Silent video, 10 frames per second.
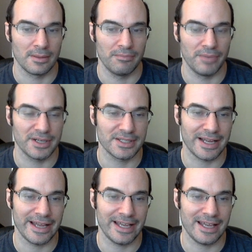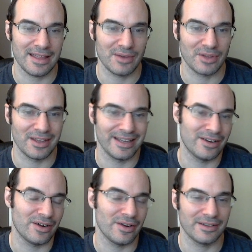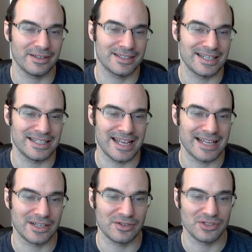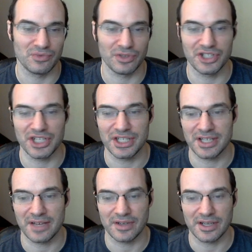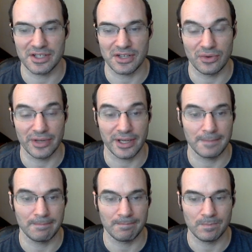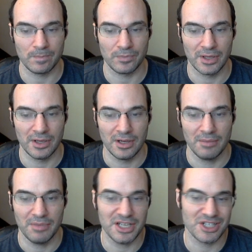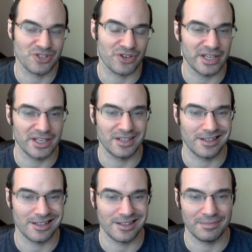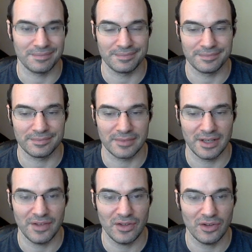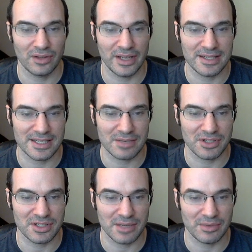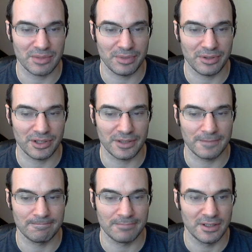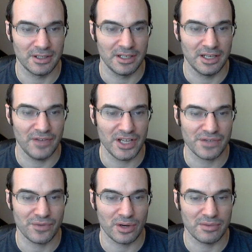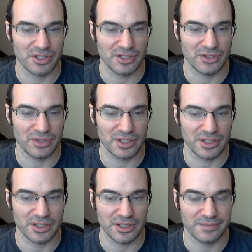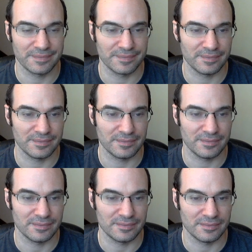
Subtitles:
Because I can't take with a knight, because then he takes and goes rook g7 and it's annoying. But he just traded, and if he took knight takes, I was going to take with a pawn. If h4, I was going to do this. I